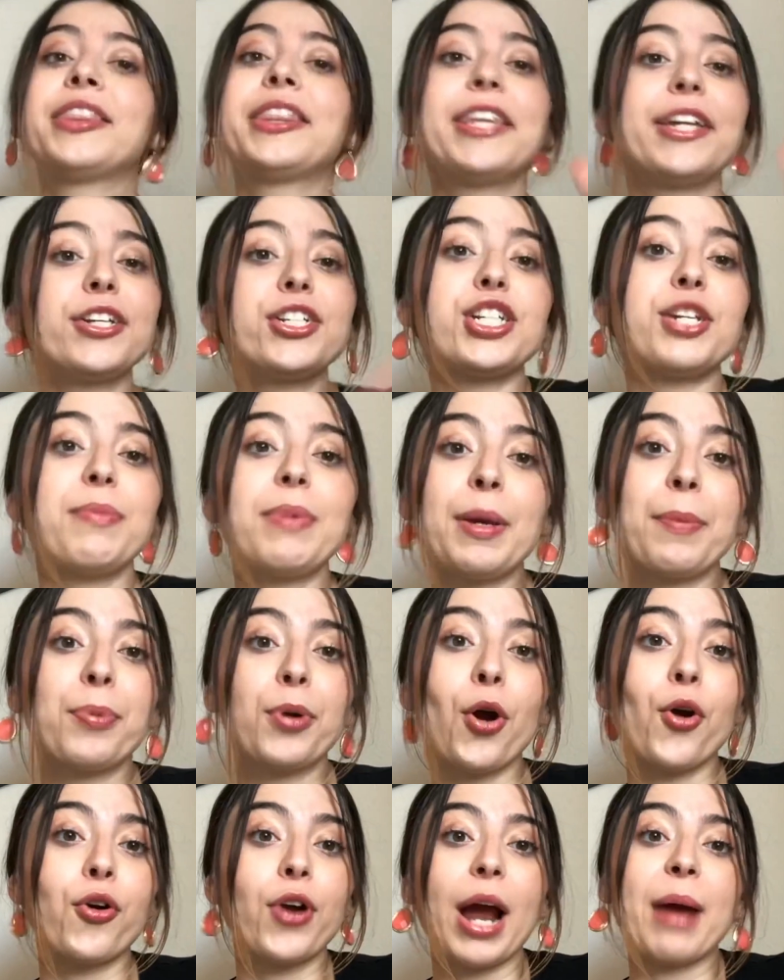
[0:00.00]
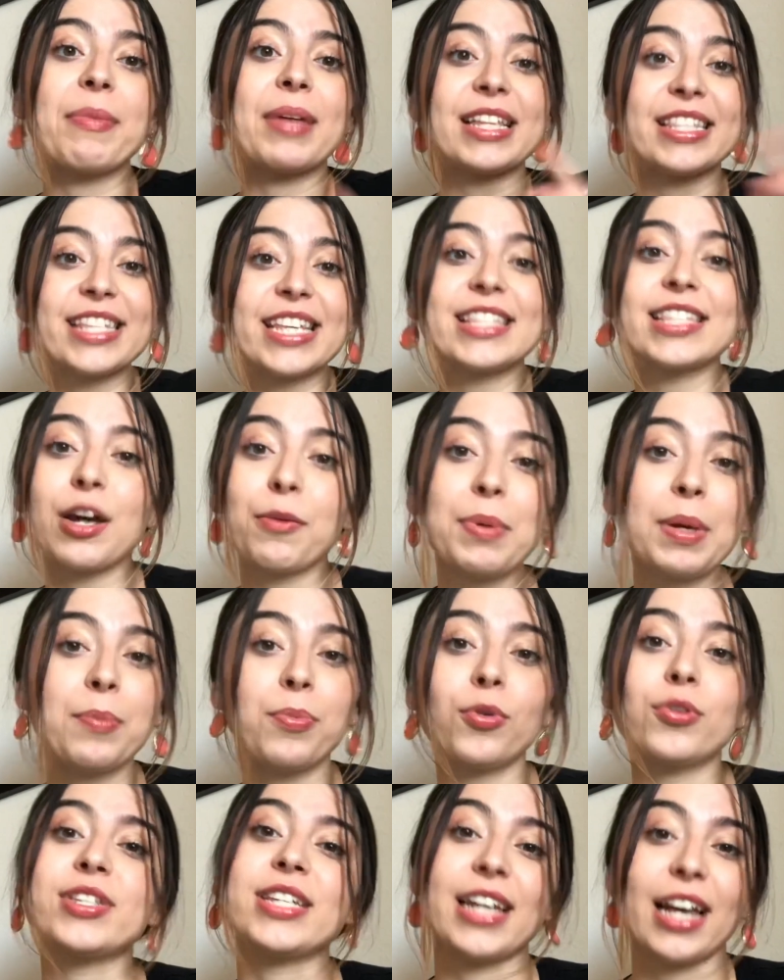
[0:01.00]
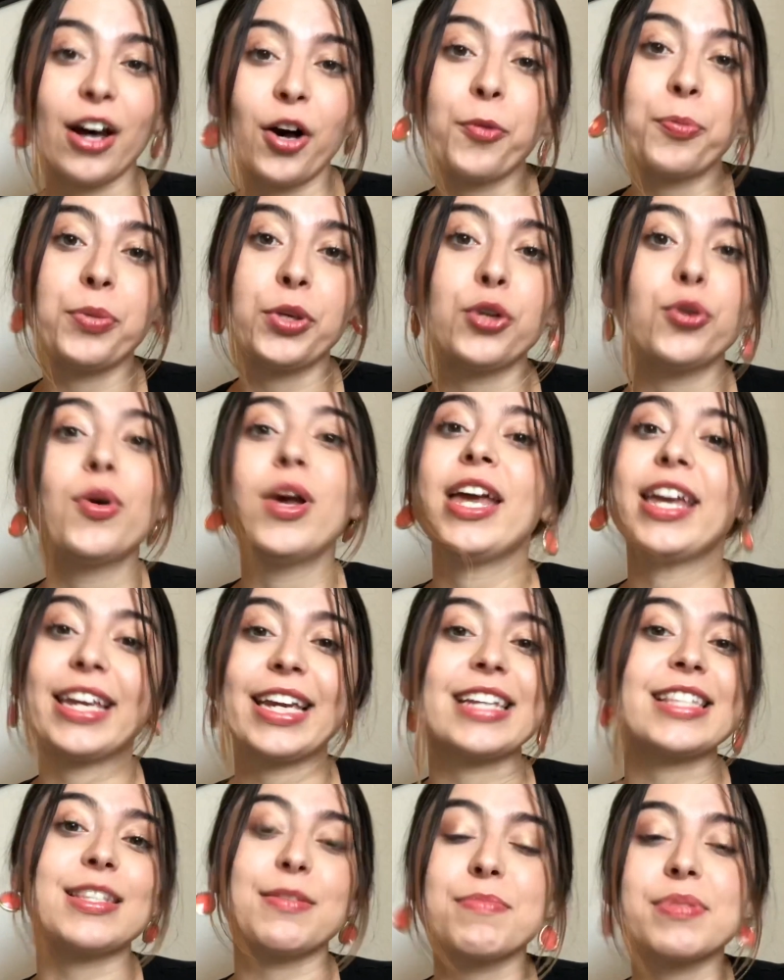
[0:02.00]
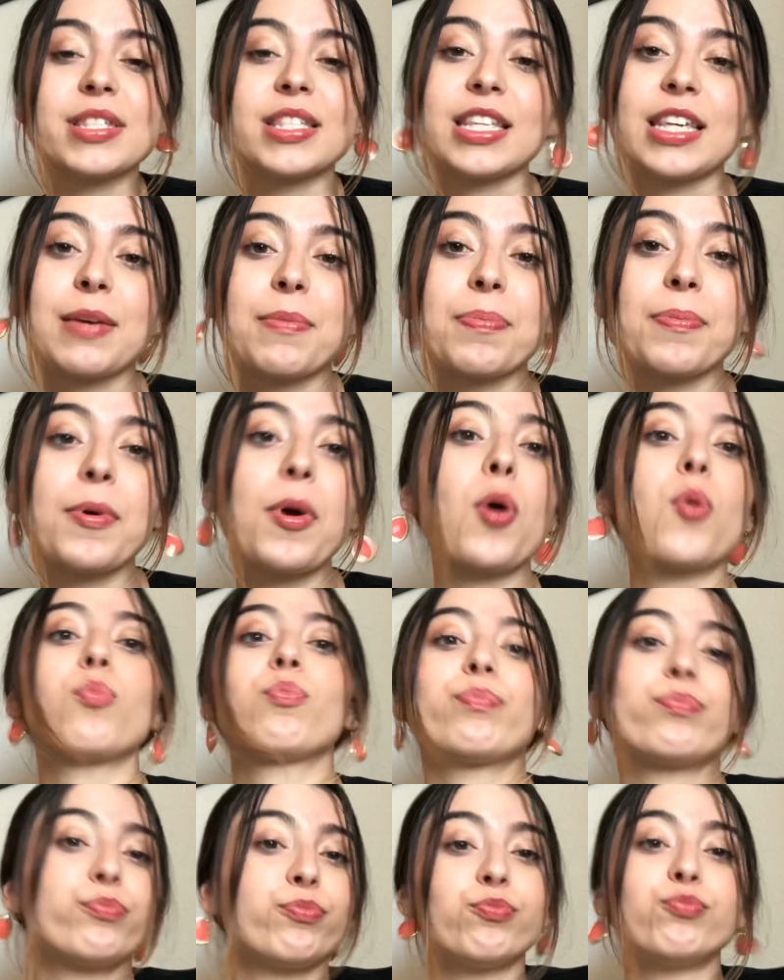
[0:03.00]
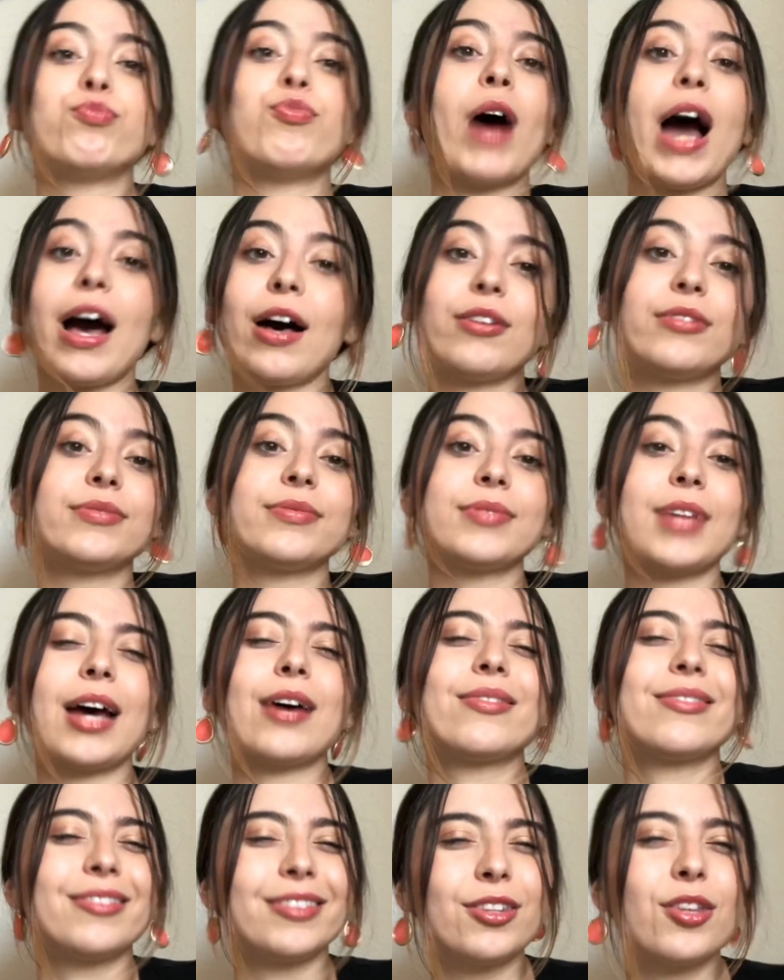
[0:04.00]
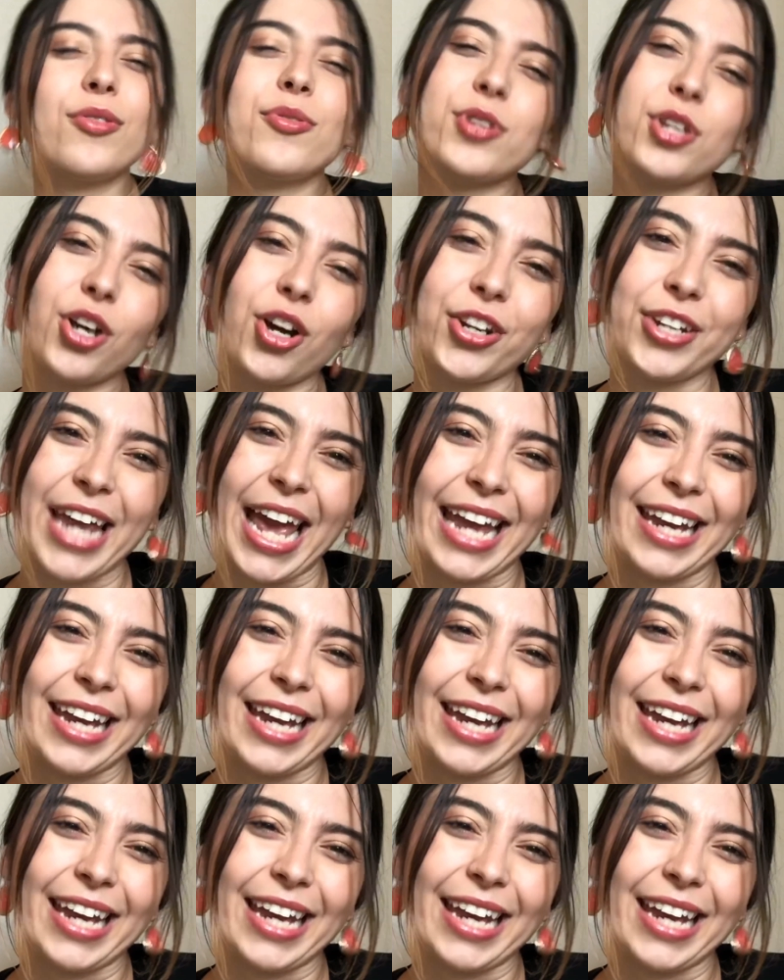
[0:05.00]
be a program that sends out people to help you get some sleep while, those are called